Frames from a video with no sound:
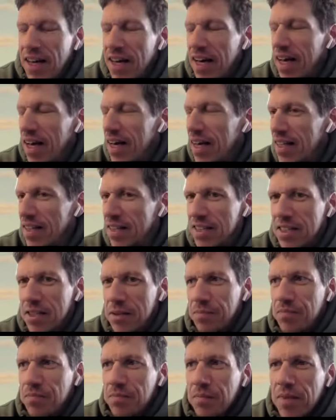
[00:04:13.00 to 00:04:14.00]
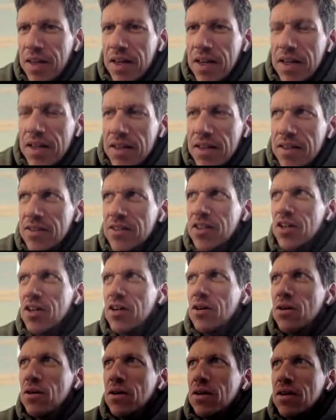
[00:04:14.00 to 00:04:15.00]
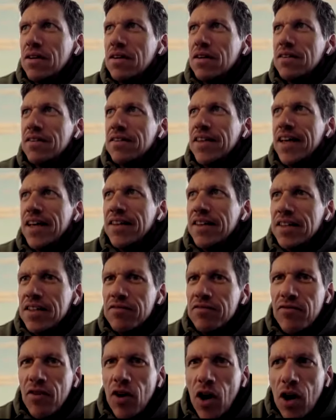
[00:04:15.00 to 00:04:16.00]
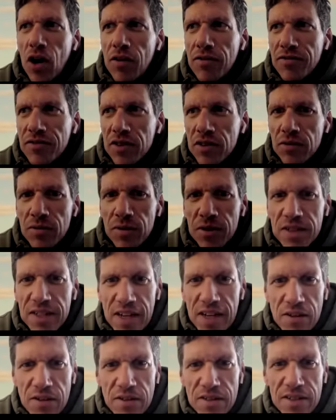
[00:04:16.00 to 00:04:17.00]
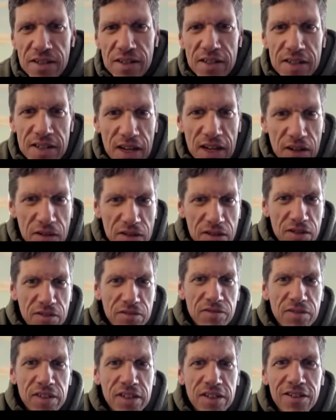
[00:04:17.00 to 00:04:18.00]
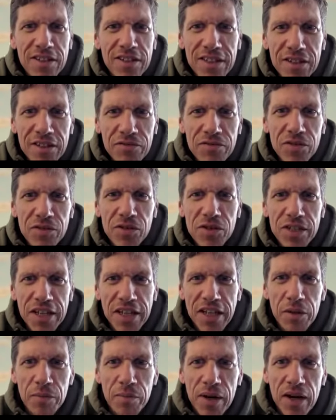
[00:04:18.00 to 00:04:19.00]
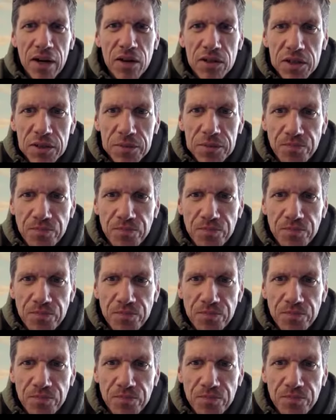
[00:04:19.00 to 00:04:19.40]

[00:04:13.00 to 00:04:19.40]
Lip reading: And so that evolved over thousands and thousands of years. And if you think about